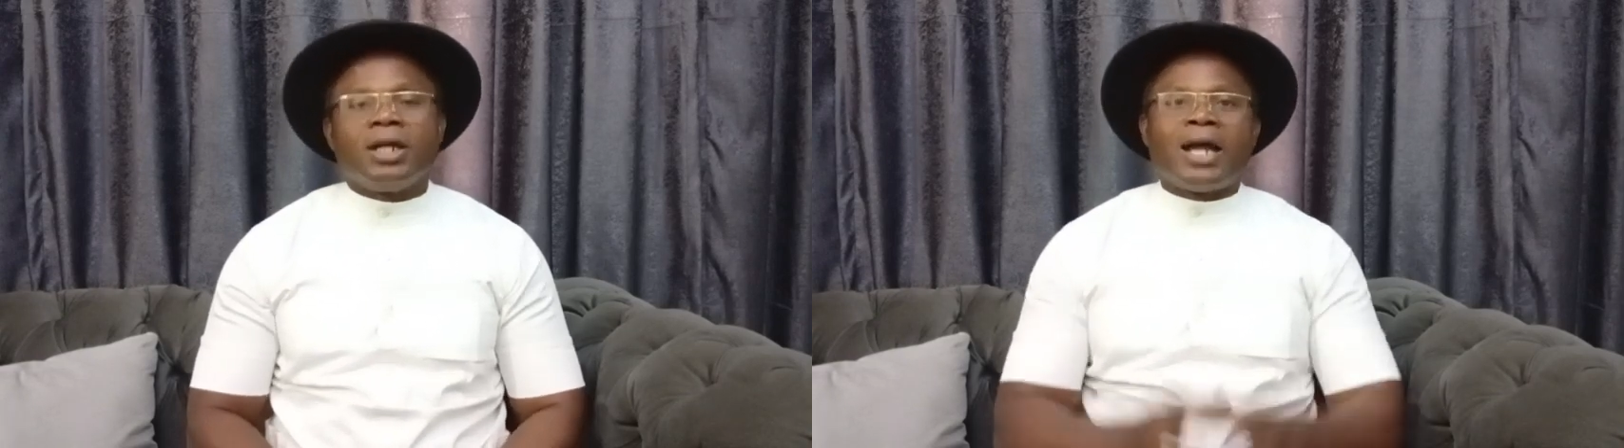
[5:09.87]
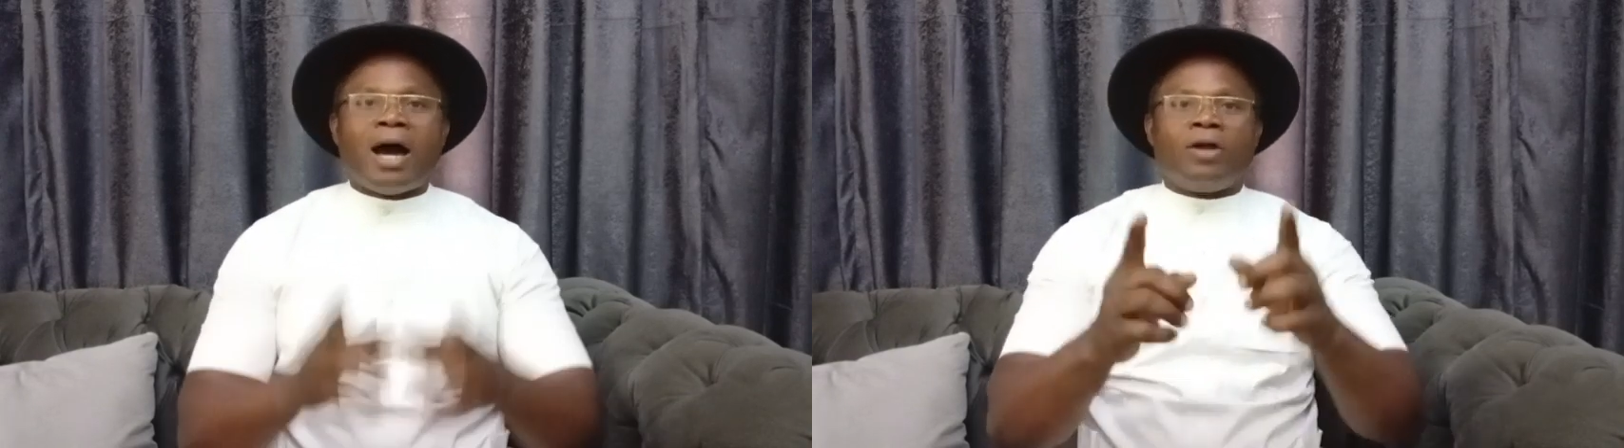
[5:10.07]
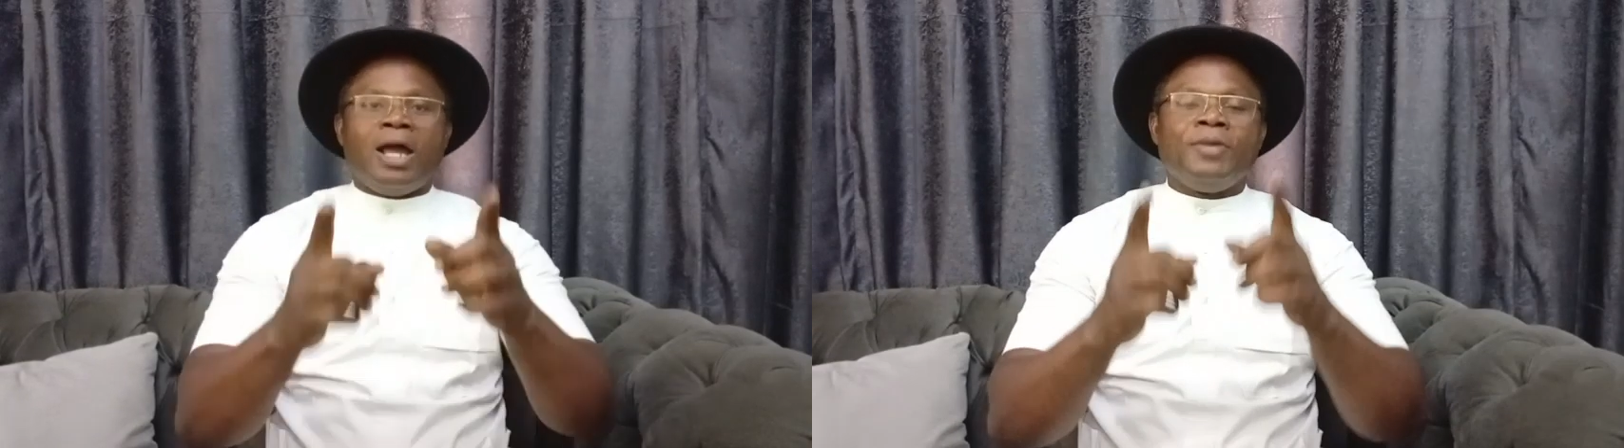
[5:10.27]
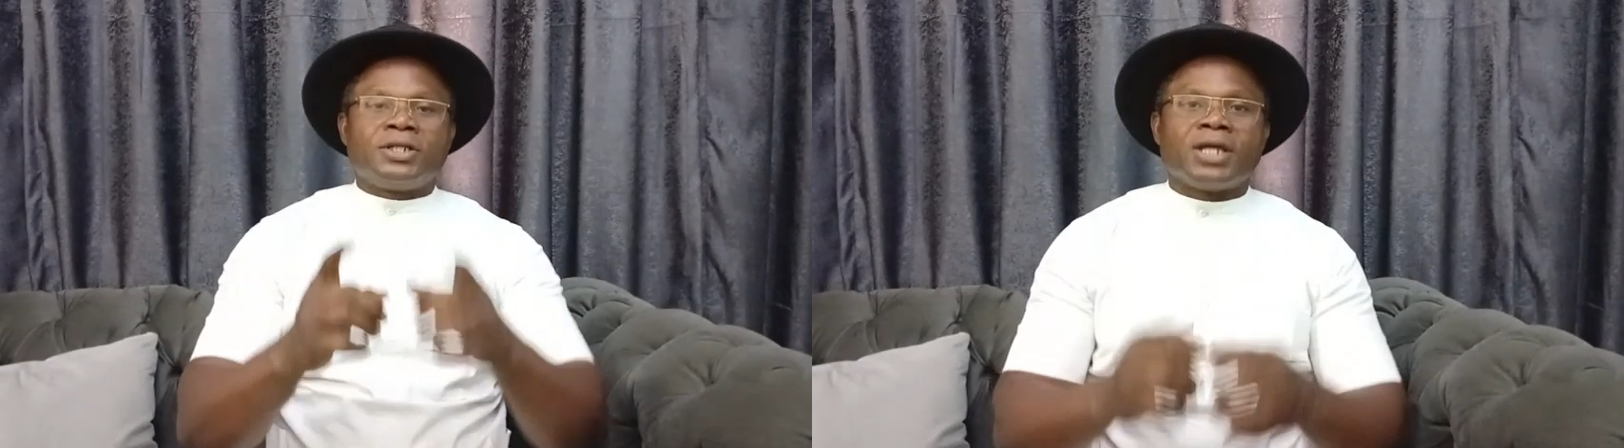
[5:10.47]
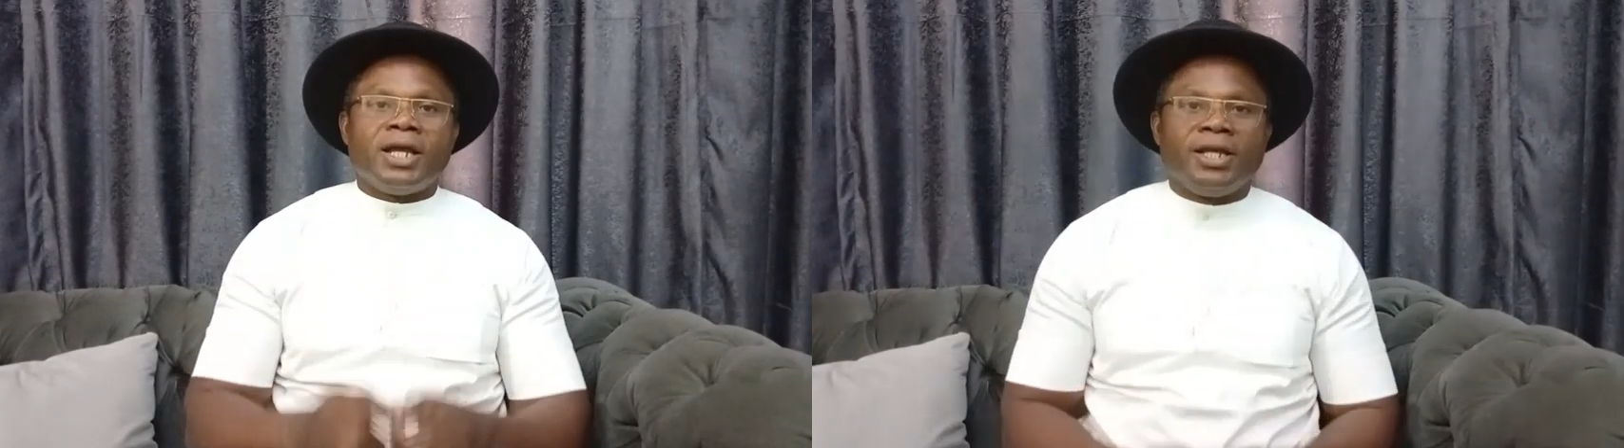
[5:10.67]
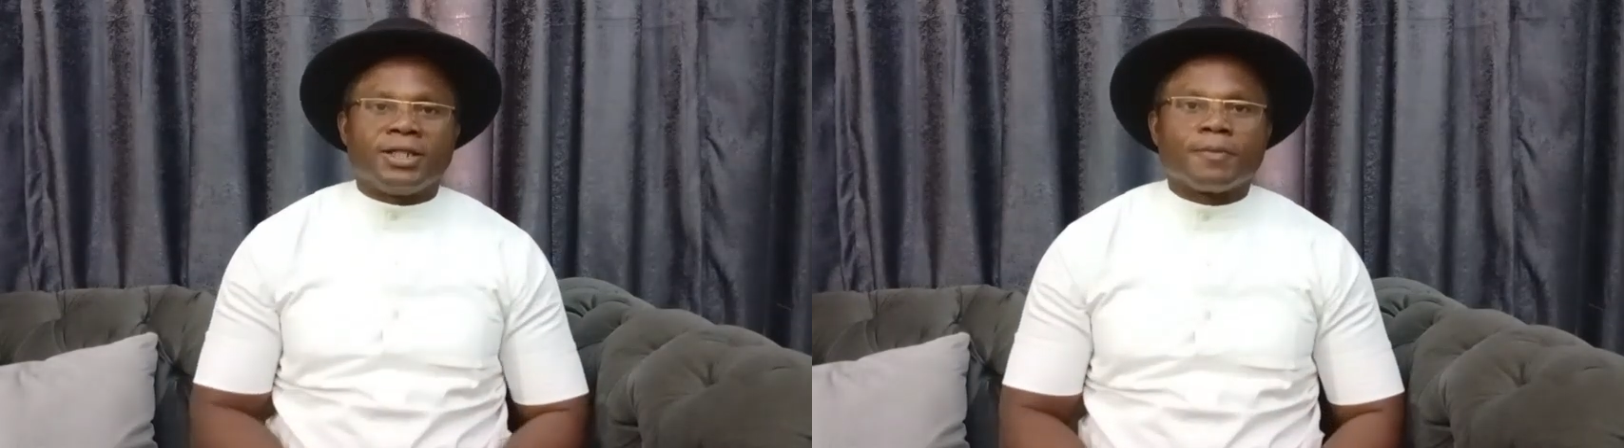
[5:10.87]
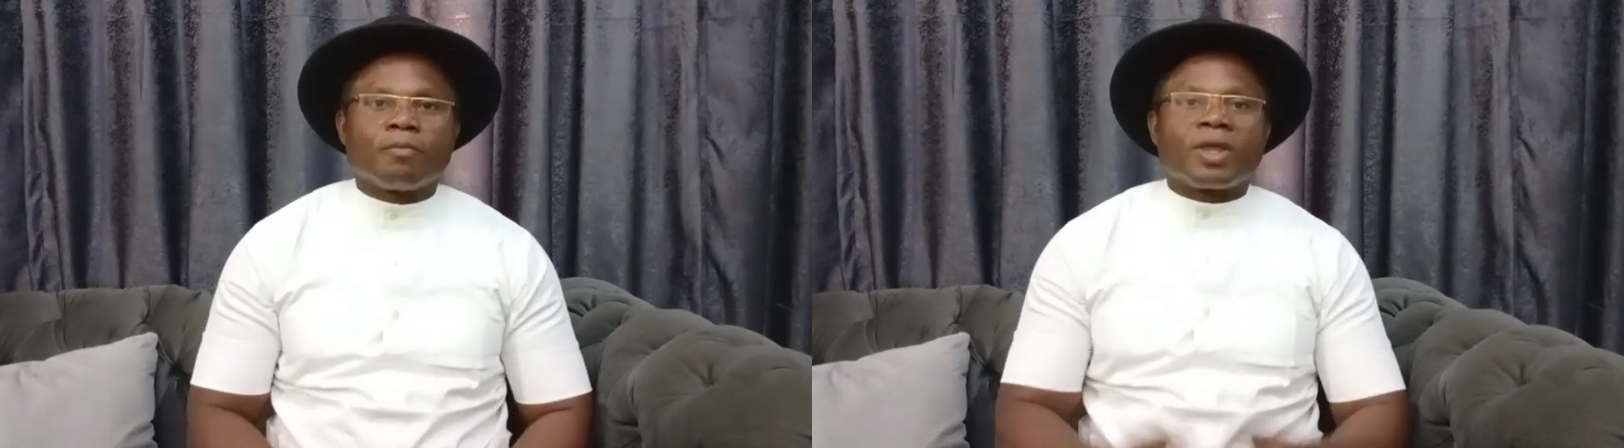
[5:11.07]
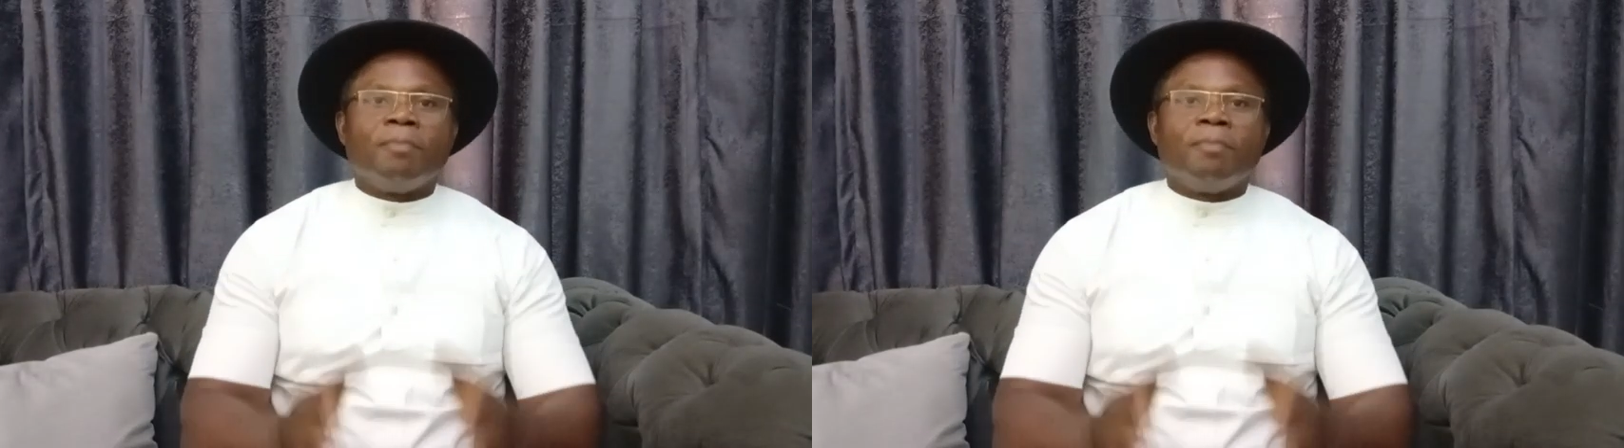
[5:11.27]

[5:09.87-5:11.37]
Now, let me say this.